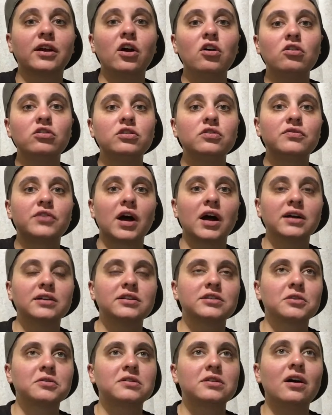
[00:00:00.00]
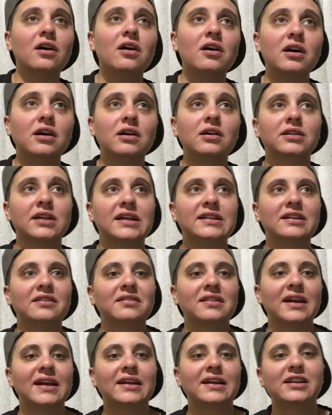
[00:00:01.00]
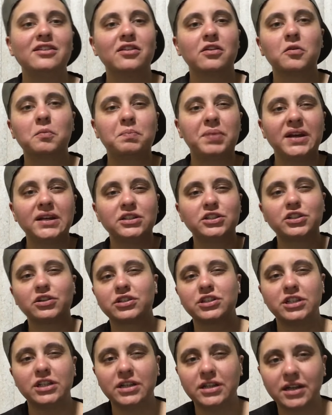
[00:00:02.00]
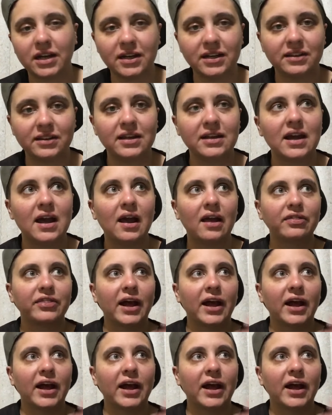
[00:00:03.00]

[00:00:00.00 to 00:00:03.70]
oh, you've gotten so tall, and they're like, pinch your cheek kind of thing.